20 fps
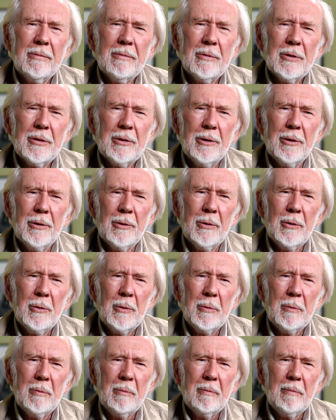
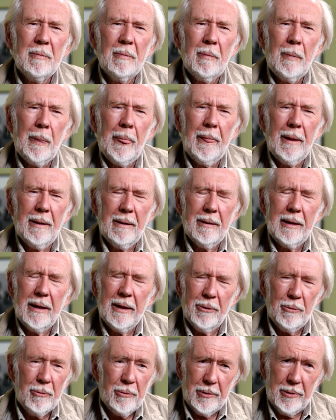So
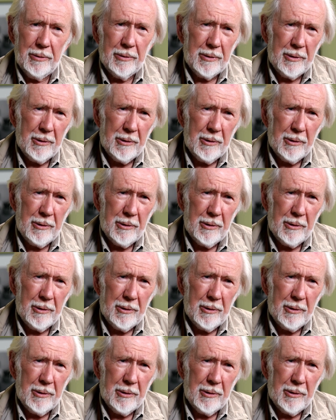I ordered a